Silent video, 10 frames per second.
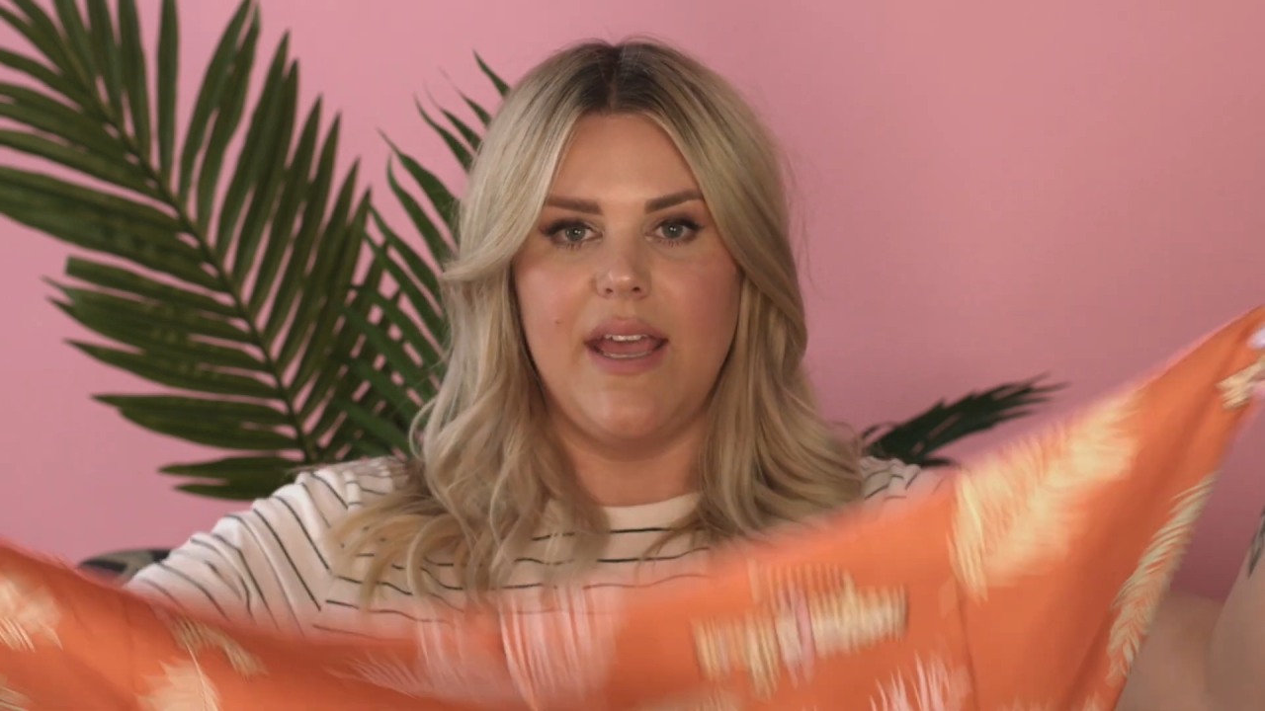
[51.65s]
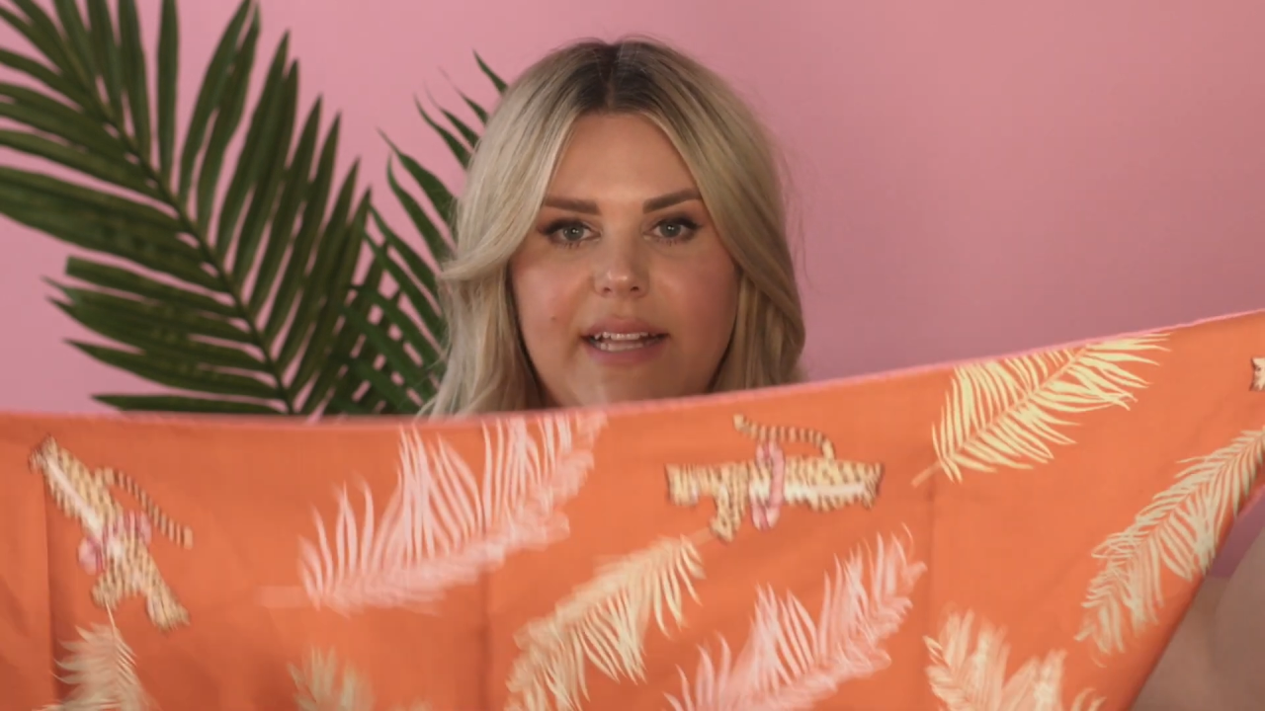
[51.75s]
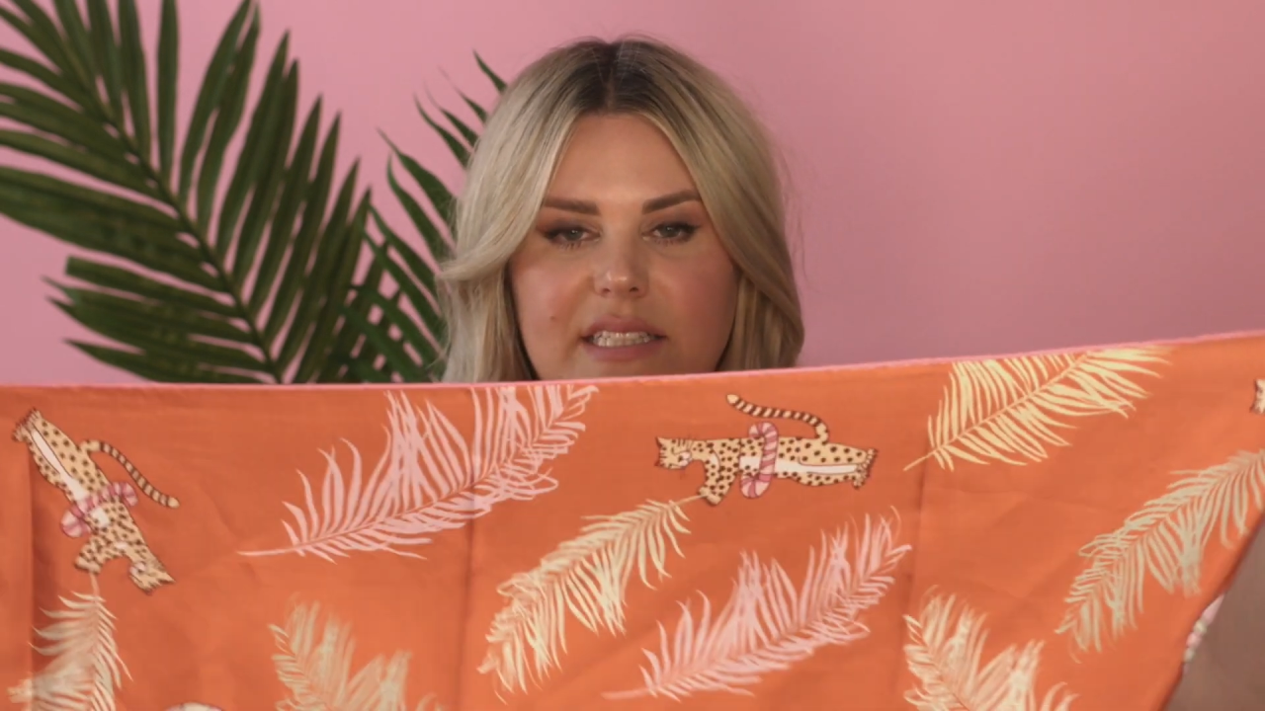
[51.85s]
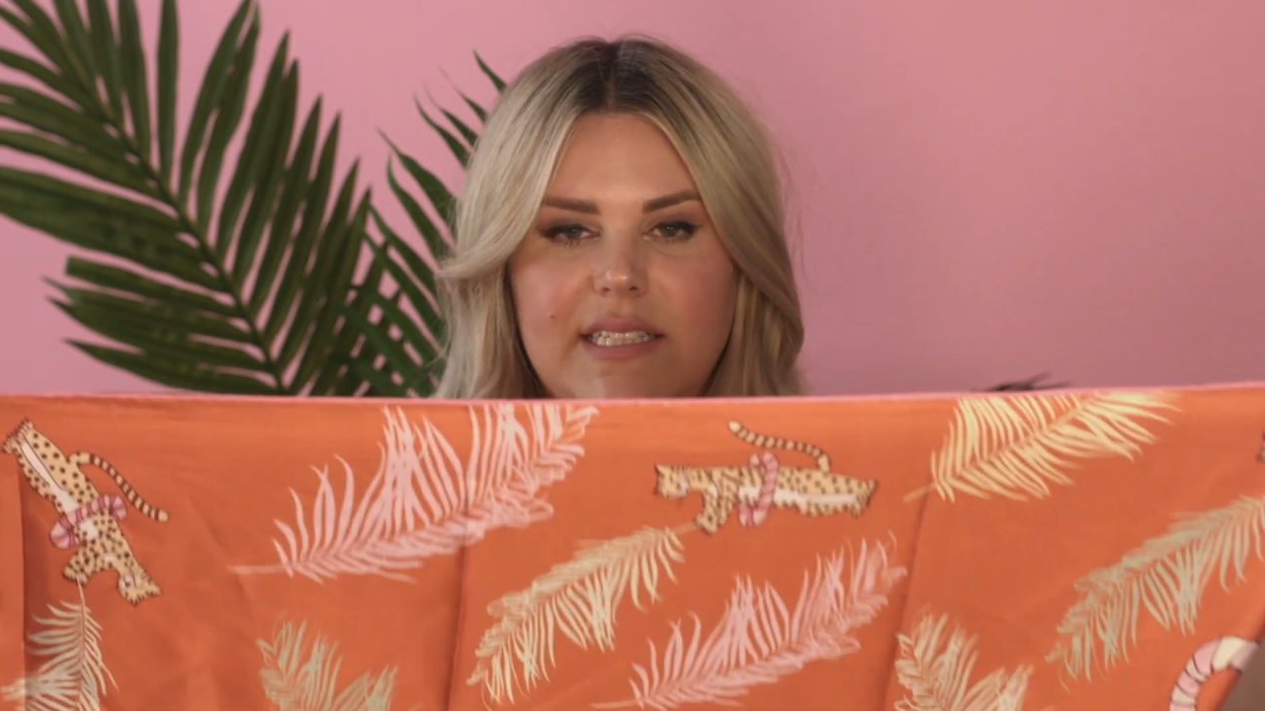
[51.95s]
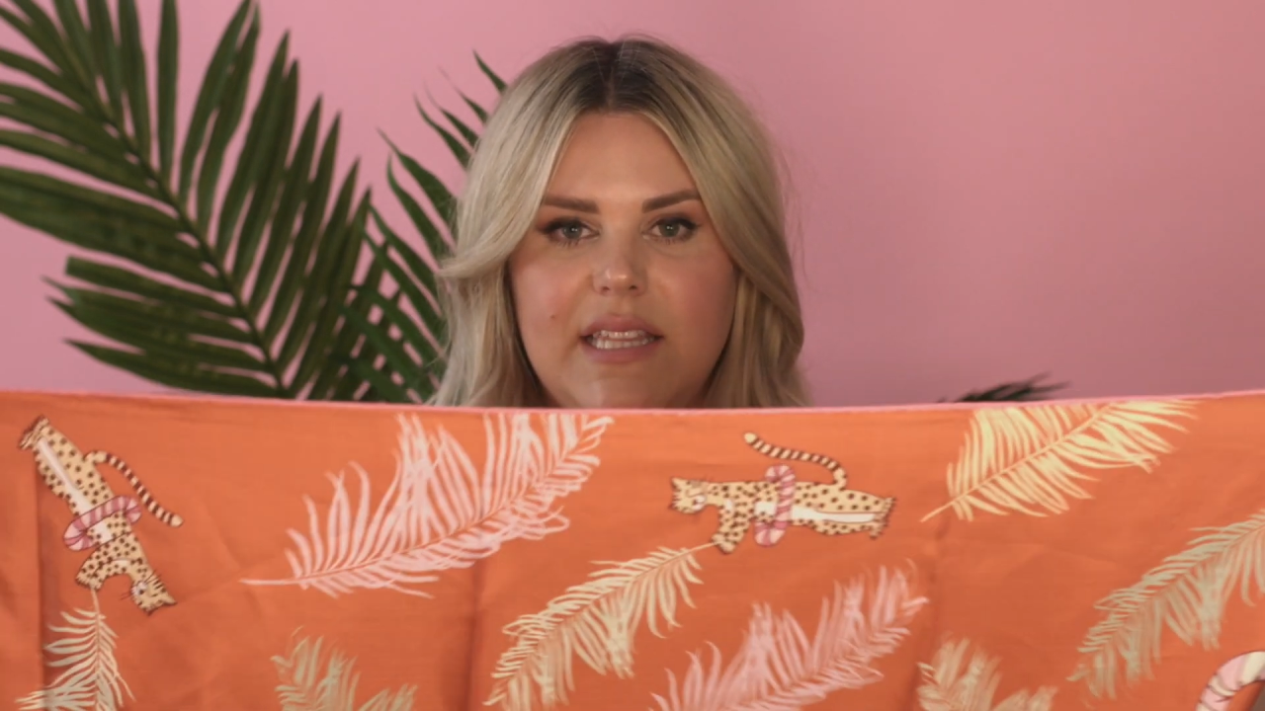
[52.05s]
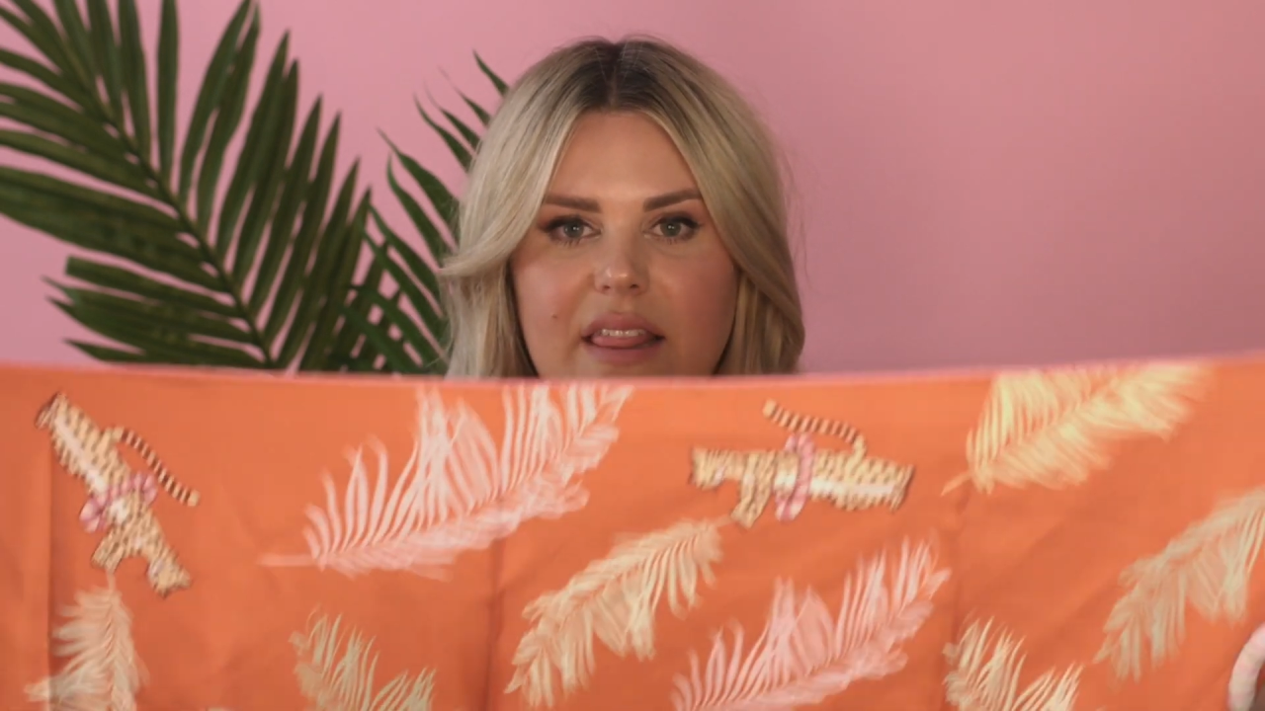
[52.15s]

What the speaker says: It's this